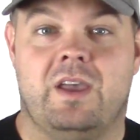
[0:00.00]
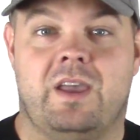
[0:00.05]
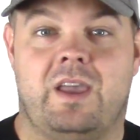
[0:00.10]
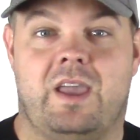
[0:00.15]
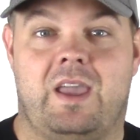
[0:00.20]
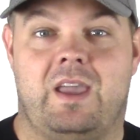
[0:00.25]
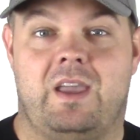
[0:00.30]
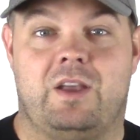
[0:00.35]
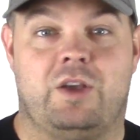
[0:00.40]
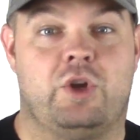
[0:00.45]

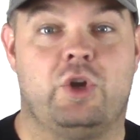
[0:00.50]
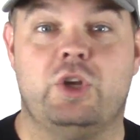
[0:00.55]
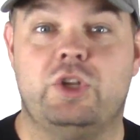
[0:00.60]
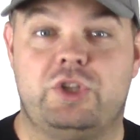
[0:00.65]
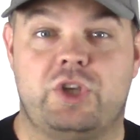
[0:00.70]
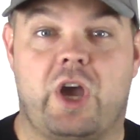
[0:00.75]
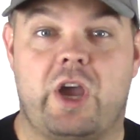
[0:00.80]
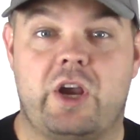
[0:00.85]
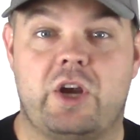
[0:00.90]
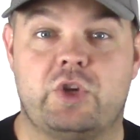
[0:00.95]
Good
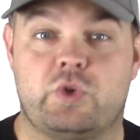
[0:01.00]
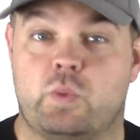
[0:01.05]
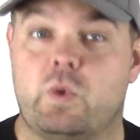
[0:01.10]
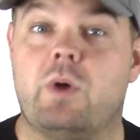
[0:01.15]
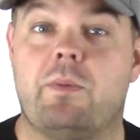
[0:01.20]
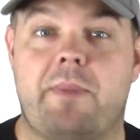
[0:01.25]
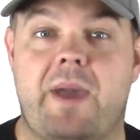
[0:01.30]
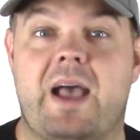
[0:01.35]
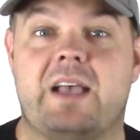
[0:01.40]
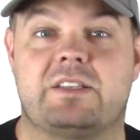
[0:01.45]
tires
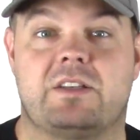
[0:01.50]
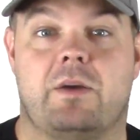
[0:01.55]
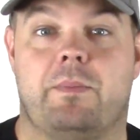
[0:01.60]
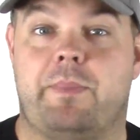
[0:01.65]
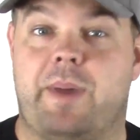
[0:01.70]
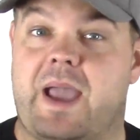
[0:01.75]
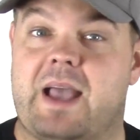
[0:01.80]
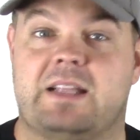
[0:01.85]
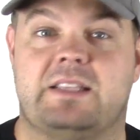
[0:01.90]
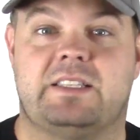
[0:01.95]
will mask a
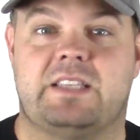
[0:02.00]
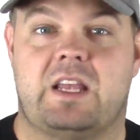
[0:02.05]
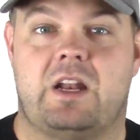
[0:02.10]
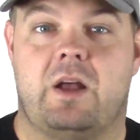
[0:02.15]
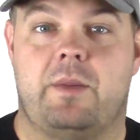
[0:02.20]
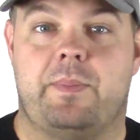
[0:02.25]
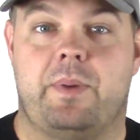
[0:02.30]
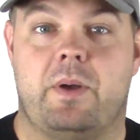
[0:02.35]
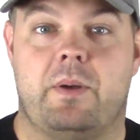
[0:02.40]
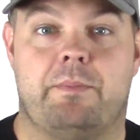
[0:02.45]
bad
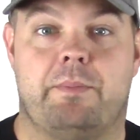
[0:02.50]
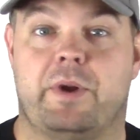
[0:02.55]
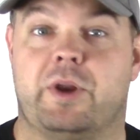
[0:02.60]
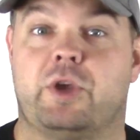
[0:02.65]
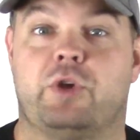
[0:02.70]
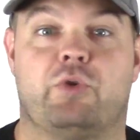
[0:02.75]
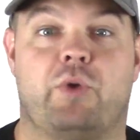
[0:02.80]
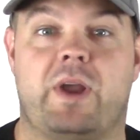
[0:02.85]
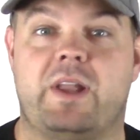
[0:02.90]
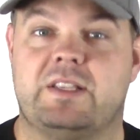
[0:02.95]
setup, but a
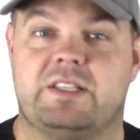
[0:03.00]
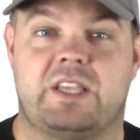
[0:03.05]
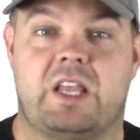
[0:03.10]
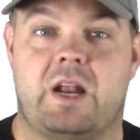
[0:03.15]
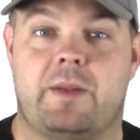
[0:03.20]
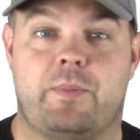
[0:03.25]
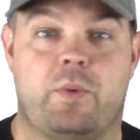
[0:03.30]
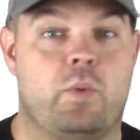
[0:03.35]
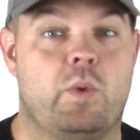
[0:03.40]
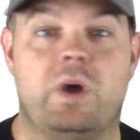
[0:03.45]
great
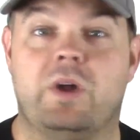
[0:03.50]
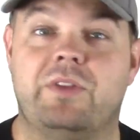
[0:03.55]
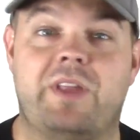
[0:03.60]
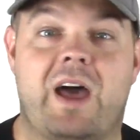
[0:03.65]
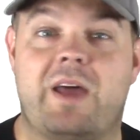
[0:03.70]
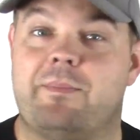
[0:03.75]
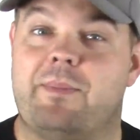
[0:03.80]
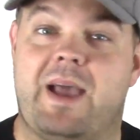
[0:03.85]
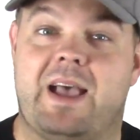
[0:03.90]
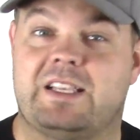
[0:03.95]
setup will
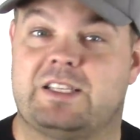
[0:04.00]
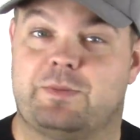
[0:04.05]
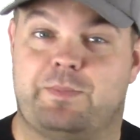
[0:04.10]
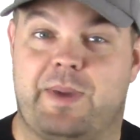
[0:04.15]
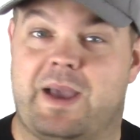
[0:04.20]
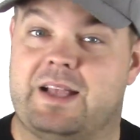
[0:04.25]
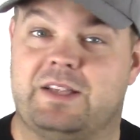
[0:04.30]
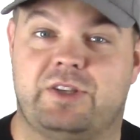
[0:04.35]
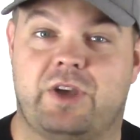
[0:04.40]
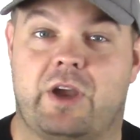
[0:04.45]
not mask
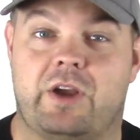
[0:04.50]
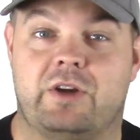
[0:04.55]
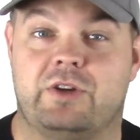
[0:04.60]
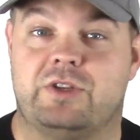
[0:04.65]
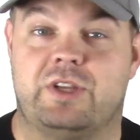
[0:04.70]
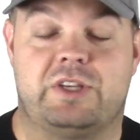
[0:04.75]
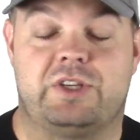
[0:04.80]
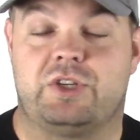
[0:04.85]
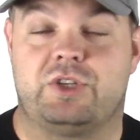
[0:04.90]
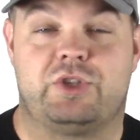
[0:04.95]
bad tires.
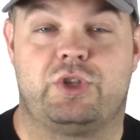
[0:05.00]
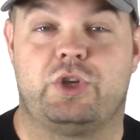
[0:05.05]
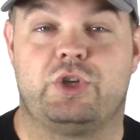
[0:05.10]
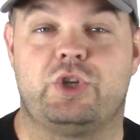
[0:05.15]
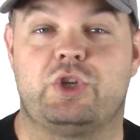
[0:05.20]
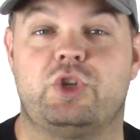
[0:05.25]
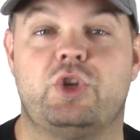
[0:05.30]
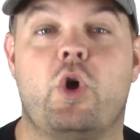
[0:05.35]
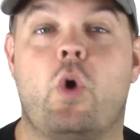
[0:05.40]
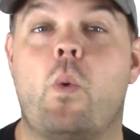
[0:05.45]
There's
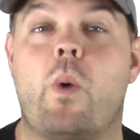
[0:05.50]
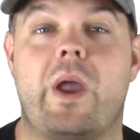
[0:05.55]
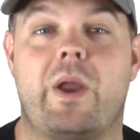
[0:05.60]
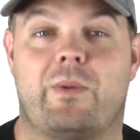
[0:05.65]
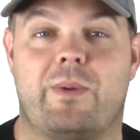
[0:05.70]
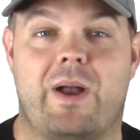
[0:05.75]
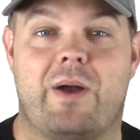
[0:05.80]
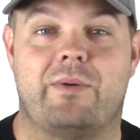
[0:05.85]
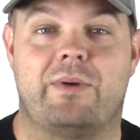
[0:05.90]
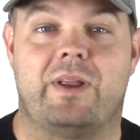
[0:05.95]
just no way
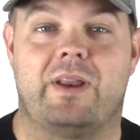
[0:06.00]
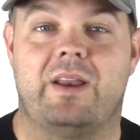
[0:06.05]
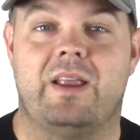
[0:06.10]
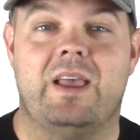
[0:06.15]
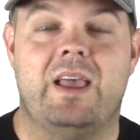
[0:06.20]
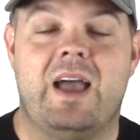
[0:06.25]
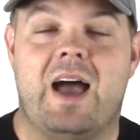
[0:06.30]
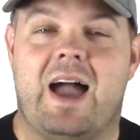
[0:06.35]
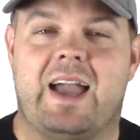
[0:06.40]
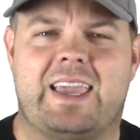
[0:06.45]
around it.
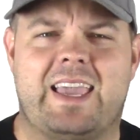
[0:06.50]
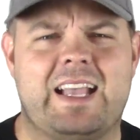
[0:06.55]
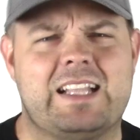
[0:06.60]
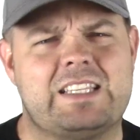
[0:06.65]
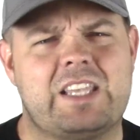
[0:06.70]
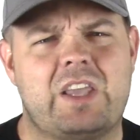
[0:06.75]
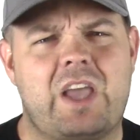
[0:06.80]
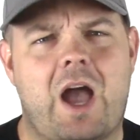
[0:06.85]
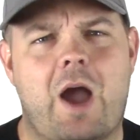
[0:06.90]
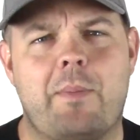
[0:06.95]
I can't
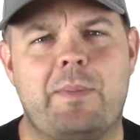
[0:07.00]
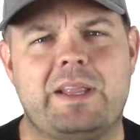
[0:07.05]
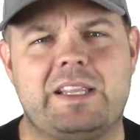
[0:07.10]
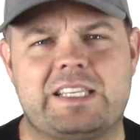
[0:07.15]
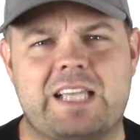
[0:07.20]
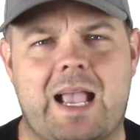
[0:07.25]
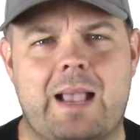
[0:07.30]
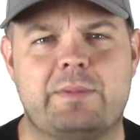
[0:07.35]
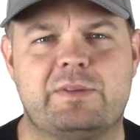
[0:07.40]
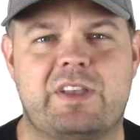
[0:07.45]
tell you how many
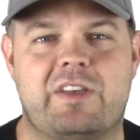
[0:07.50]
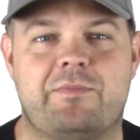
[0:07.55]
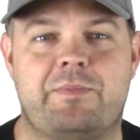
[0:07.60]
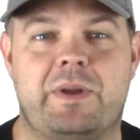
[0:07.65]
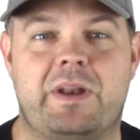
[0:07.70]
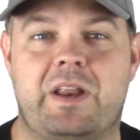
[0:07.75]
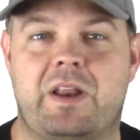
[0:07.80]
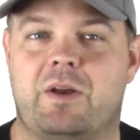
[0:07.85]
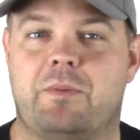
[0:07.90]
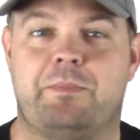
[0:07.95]
times I've
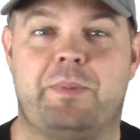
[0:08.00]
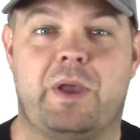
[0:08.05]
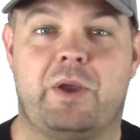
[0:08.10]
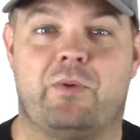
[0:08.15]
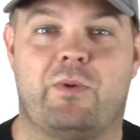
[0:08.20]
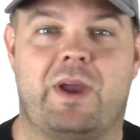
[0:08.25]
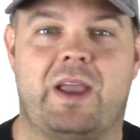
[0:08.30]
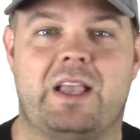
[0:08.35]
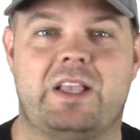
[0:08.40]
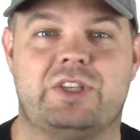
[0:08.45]
been at a big
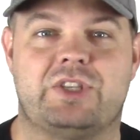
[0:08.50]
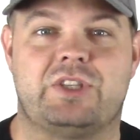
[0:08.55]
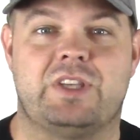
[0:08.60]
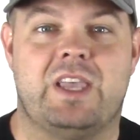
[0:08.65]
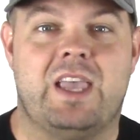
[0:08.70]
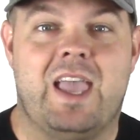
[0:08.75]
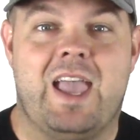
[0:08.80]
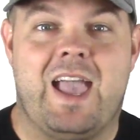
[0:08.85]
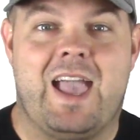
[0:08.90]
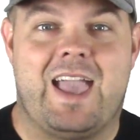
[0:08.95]
race
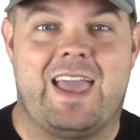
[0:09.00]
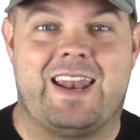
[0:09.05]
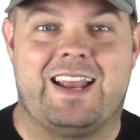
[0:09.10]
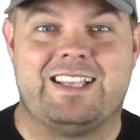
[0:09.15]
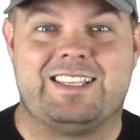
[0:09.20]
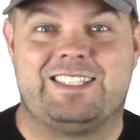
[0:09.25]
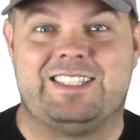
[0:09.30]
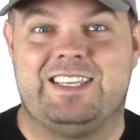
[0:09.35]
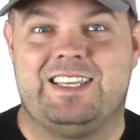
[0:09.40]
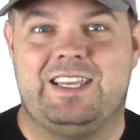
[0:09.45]
and I
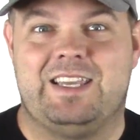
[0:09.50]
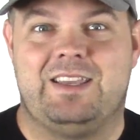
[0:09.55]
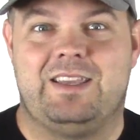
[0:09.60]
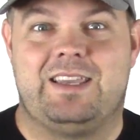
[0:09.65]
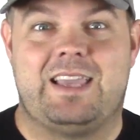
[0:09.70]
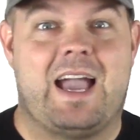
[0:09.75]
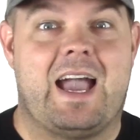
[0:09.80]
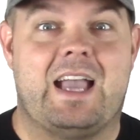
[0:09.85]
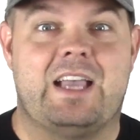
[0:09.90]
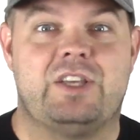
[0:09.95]
see
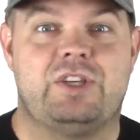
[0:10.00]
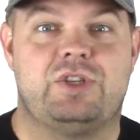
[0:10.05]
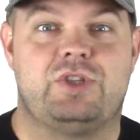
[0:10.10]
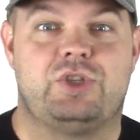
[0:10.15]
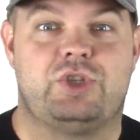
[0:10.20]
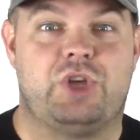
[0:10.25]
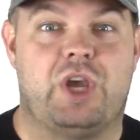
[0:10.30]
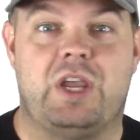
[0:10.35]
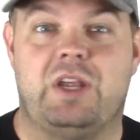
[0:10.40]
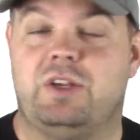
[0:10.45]
guys
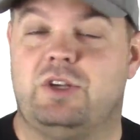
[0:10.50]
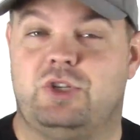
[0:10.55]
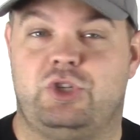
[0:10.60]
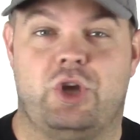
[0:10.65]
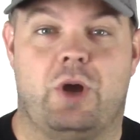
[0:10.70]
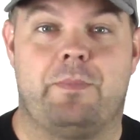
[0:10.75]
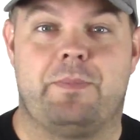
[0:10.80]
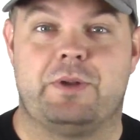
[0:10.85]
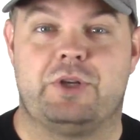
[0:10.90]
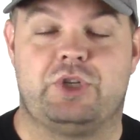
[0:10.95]

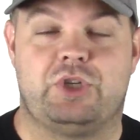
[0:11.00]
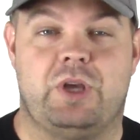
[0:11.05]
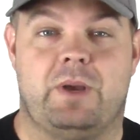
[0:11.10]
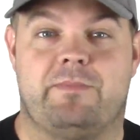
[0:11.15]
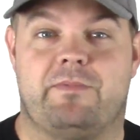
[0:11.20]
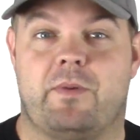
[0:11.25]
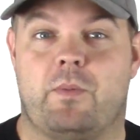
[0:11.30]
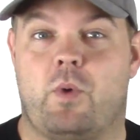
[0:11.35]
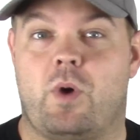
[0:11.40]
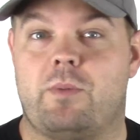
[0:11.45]
jump and
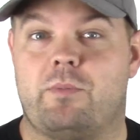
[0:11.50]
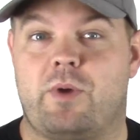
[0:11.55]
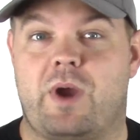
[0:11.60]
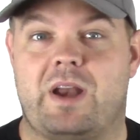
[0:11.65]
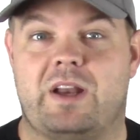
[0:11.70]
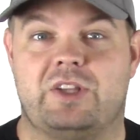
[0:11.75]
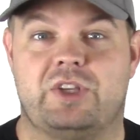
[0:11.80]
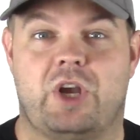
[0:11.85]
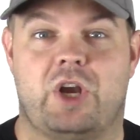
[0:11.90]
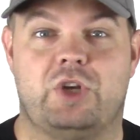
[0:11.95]
ship from one
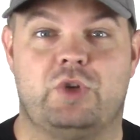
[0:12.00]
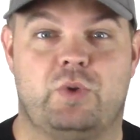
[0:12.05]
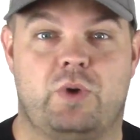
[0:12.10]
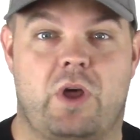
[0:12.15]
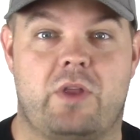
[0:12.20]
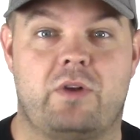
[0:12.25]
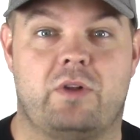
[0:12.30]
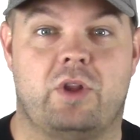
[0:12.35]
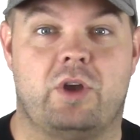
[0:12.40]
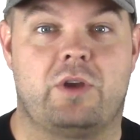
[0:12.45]
brand of tire to
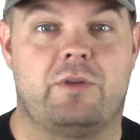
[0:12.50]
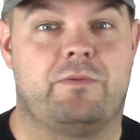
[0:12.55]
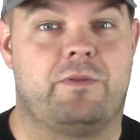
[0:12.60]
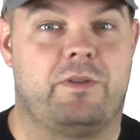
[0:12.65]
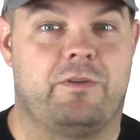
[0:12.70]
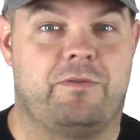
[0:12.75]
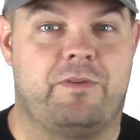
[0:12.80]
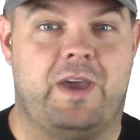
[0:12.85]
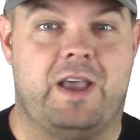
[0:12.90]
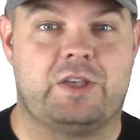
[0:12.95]
another looking for
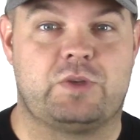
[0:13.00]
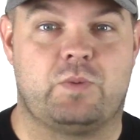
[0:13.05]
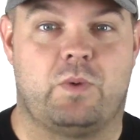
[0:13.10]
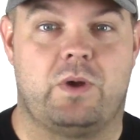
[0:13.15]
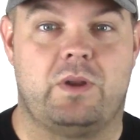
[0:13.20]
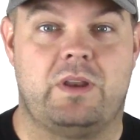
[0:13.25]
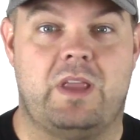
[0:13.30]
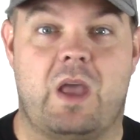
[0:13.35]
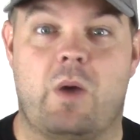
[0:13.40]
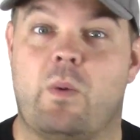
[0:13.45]
the fast
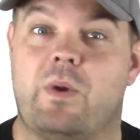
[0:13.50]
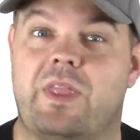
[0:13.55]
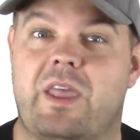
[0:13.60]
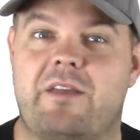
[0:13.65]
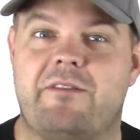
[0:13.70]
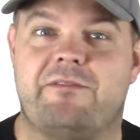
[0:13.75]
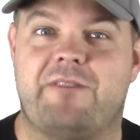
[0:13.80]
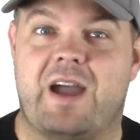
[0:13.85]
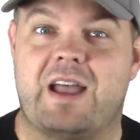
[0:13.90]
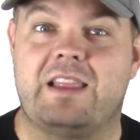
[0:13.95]
one, and when they
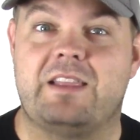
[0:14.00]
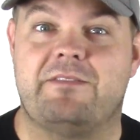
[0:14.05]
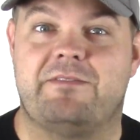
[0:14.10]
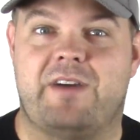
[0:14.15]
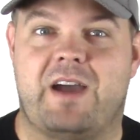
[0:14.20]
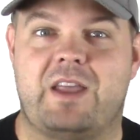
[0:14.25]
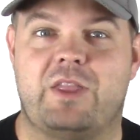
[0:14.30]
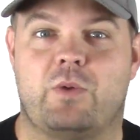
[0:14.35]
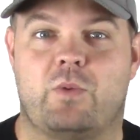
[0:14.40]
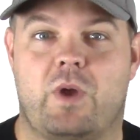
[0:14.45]
finally
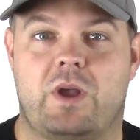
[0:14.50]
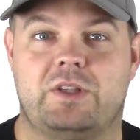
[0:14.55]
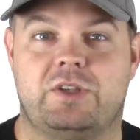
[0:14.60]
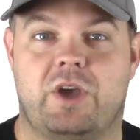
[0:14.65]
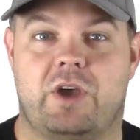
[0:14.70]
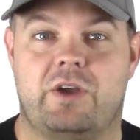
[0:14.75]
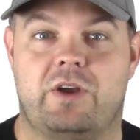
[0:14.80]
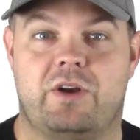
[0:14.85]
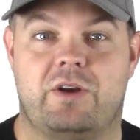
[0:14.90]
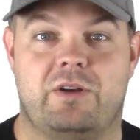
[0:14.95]
find the right
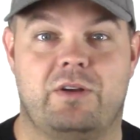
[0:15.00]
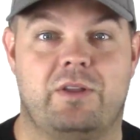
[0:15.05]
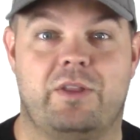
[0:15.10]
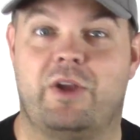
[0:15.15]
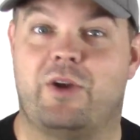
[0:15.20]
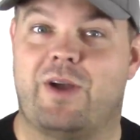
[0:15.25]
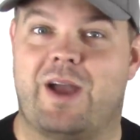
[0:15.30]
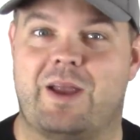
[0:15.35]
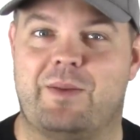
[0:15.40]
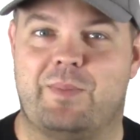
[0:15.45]
tire,
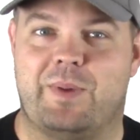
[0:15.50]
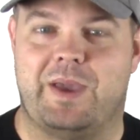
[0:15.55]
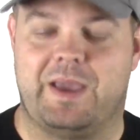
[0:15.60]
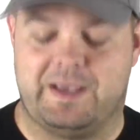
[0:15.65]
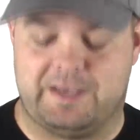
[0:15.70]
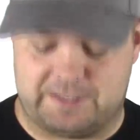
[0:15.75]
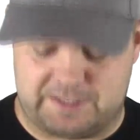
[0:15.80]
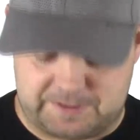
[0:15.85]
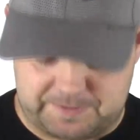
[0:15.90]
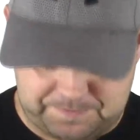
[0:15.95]
they're on
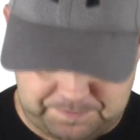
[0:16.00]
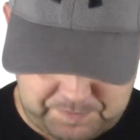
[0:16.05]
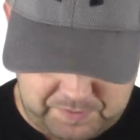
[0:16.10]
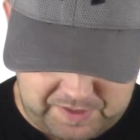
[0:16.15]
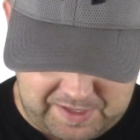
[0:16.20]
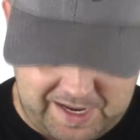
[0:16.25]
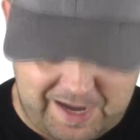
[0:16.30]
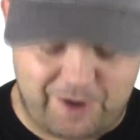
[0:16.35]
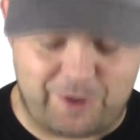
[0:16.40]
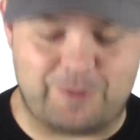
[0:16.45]
pace.
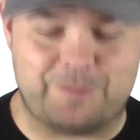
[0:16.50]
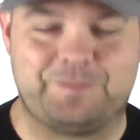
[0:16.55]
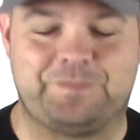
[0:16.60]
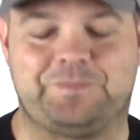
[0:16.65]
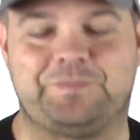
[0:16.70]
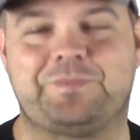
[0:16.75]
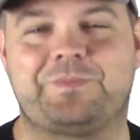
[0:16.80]
Now,